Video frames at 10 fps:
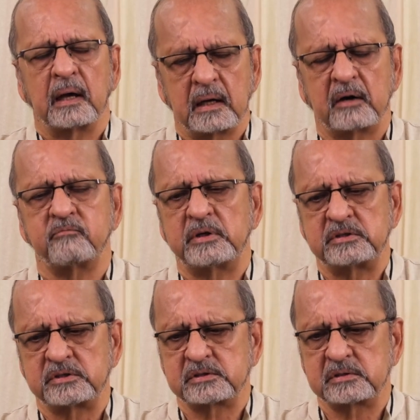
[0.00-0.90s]

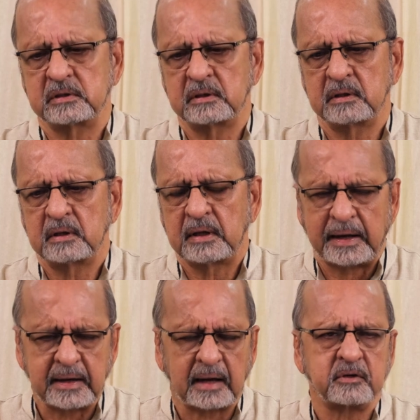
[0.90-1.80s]
governments
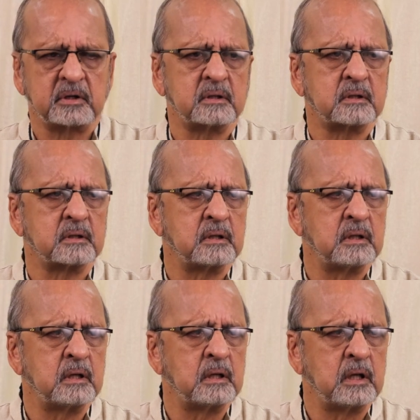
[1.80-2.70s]
and other
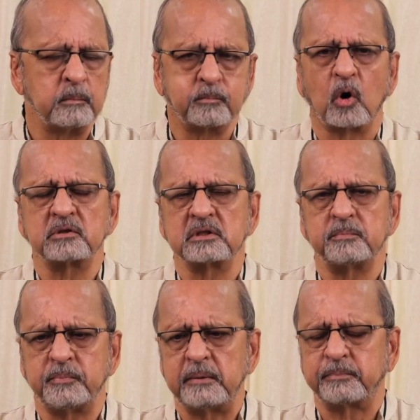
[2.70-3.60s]

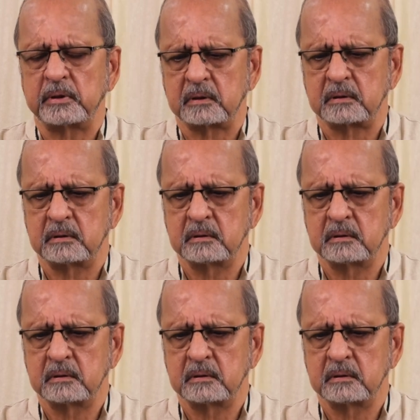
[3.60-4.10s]
important people